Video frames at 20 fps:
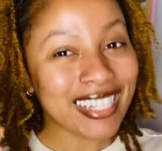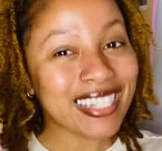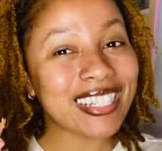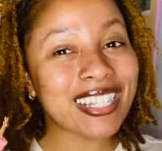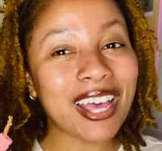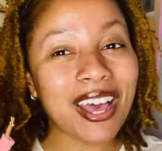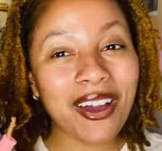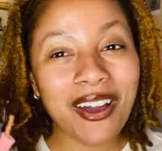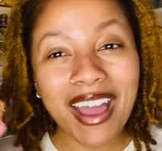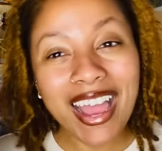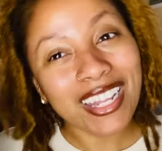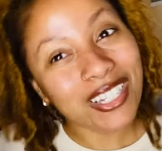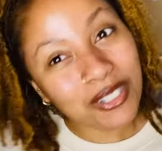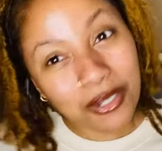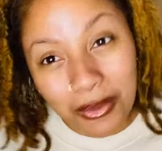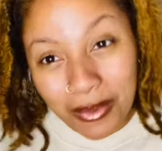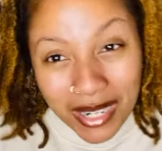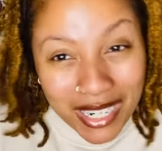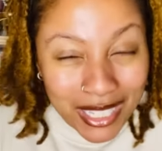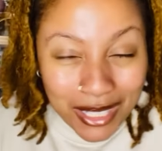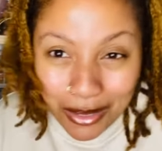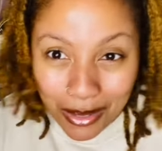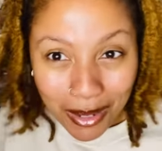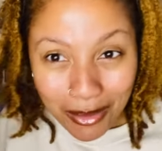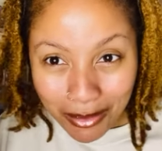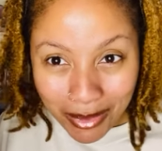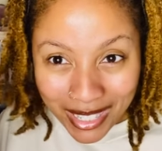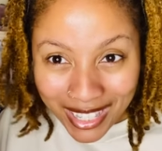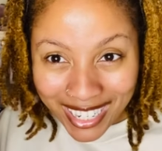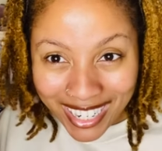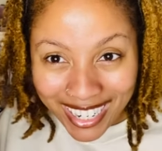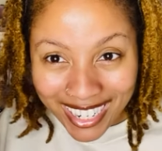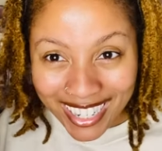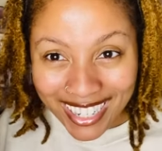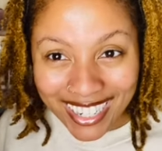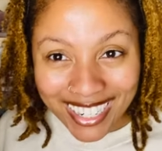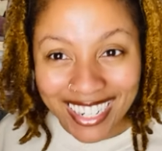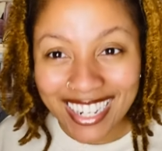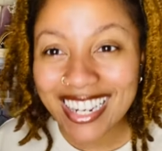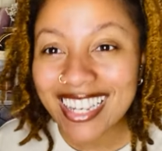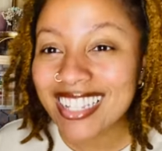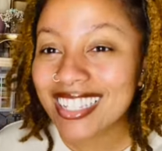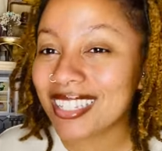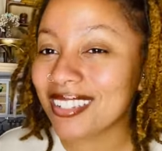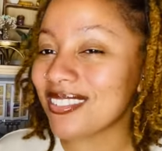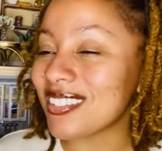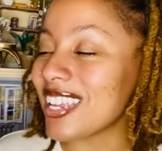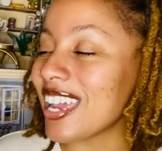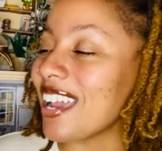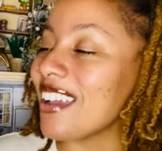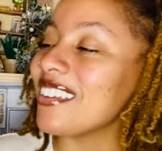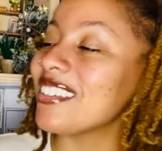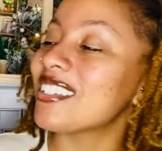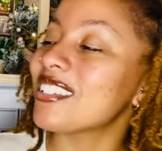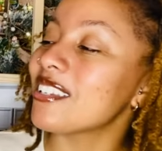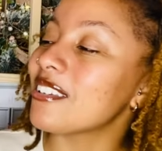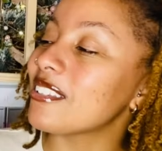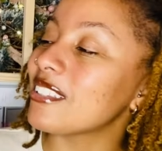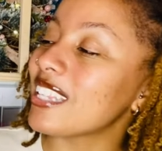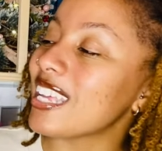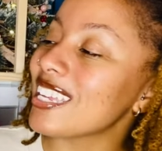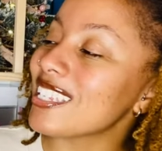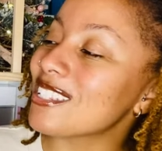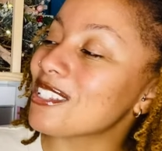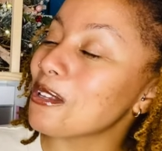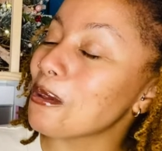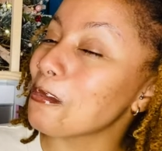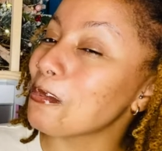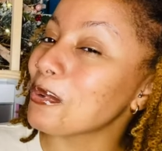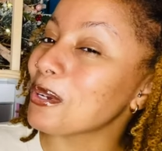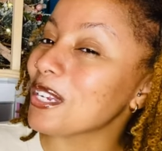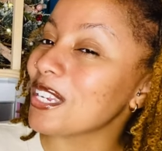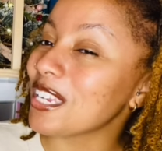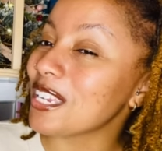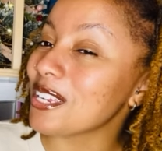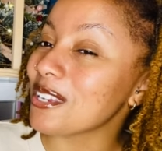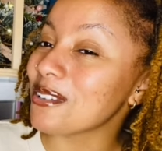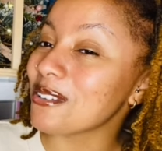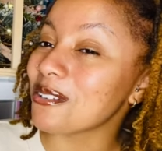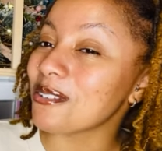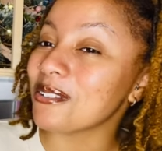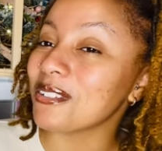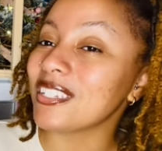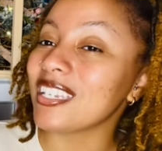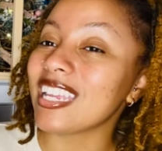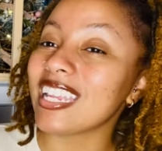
So I do want to swim with her sometimes. So that's super cute.